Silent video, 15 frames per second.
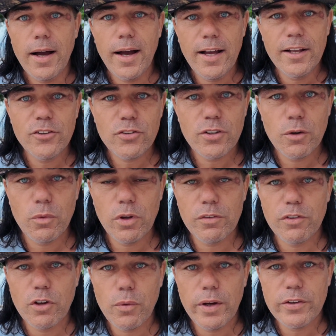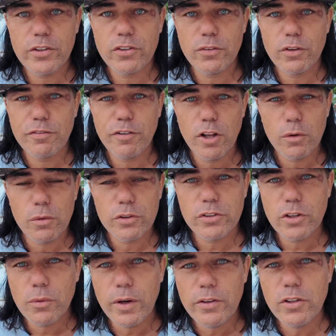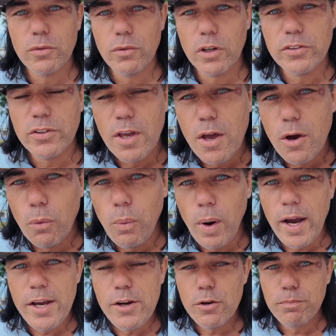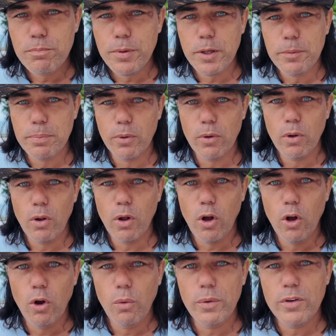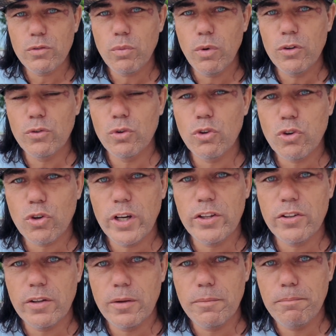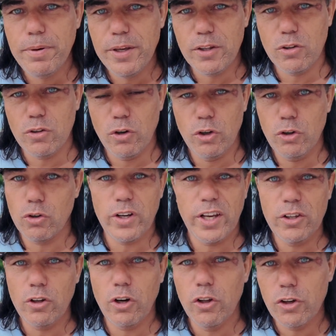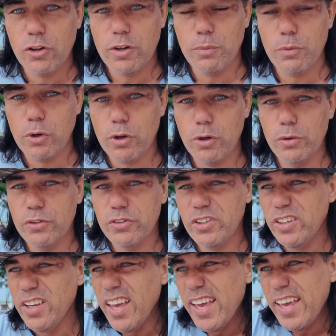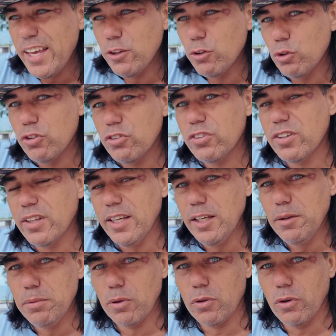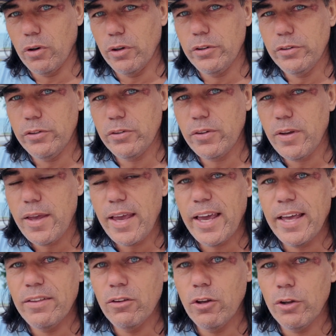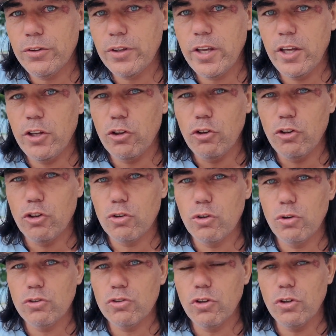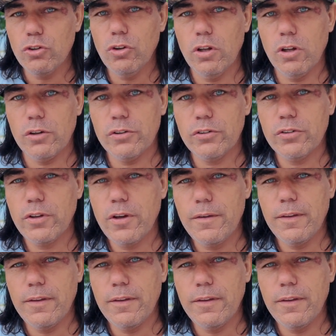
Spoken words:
Answering one of the questions of the followers, the question was, why do people always want to trade Bitcoin or any other cryptocurrency into stable coins and not in euros or dollars?